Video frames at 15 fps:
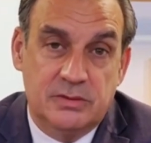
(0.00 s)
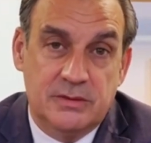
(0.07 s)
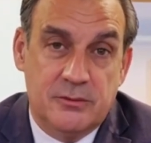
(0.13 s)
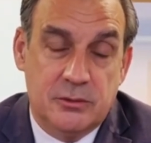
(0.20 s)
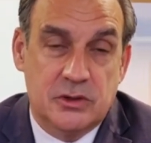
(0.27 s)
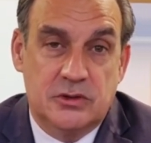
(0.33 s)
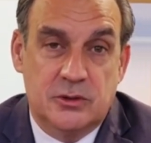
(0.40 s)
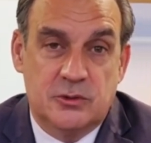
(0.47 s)

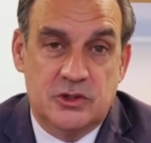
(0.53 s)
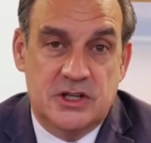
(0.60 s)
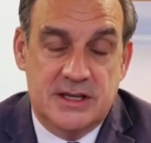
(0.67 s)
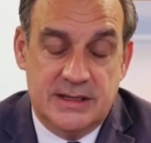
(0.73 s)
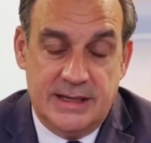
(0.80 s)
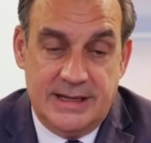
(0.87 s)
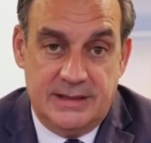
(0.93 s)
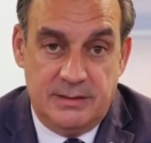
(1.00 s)
there is
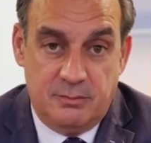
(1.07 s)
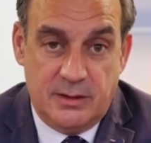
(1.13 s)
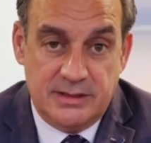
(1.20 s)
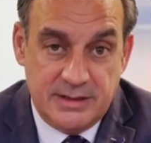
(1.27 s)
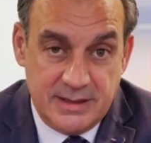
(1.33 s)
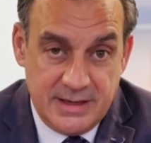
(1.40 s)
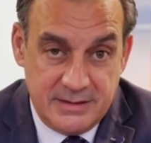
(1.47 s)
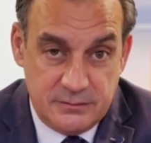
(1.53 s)
usually less
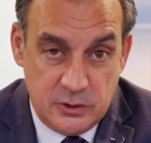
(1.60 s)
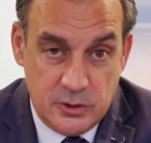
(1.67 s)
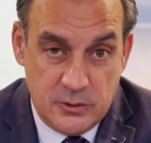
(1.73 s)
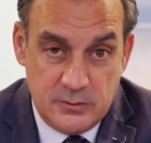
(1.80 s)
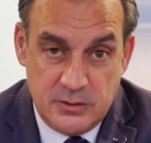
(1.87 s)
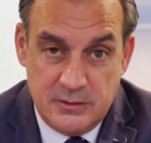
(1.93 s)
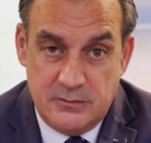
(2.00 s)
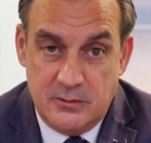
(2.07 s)
money left
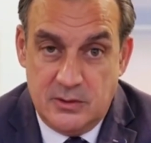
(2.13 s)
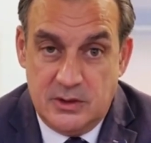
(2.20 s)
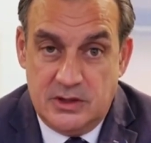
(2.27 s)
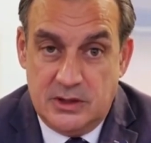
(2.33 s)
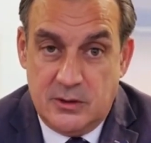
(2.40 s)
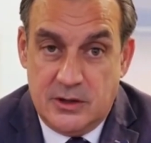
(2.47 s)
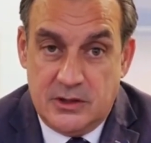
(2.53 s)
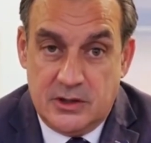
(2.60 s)
over for
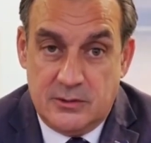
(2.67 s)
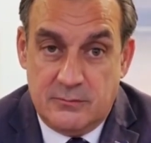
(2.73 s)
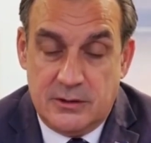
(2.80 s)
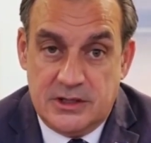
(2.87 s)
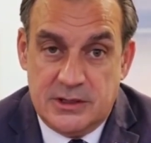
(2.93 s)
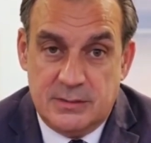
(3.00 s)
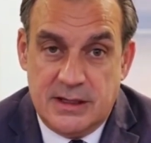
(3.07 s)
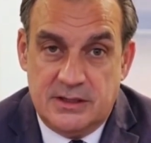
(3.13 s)

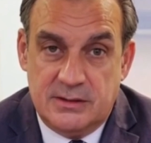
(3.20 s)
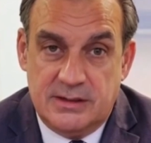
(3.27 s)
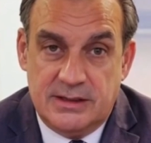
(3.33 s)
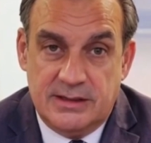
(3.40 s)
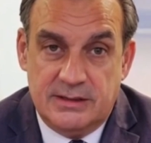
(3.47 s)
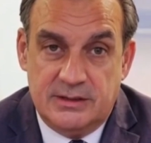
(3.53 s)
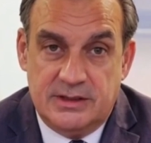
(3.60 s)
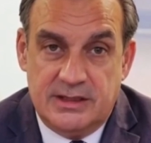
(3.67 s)
discretionary
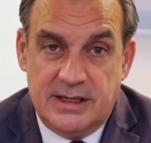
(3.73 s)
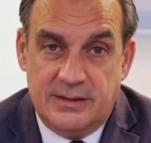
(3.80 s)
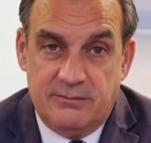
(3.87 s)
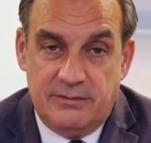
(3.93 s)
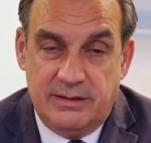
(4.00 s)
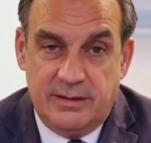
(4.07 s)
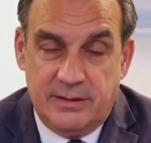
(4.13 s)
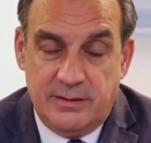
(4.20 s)
spending and
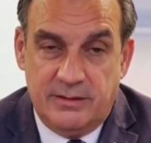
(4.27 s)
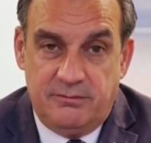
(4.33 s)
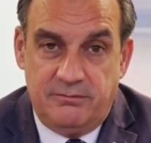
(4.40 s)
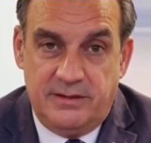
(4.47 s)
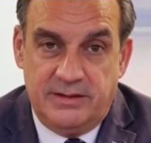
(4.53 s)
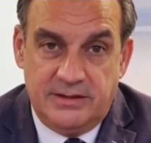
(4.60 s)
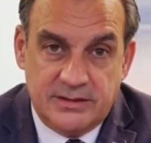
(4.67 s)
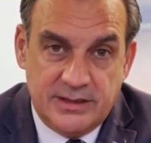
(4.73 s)
saving and
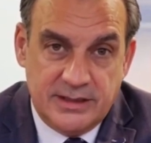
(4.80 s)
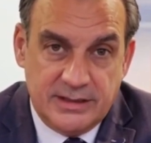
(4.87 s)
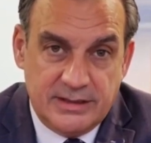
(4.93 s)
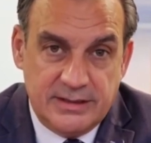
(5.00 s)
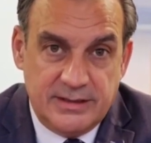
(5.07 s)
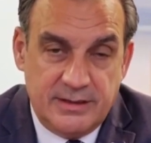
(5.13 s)
investing.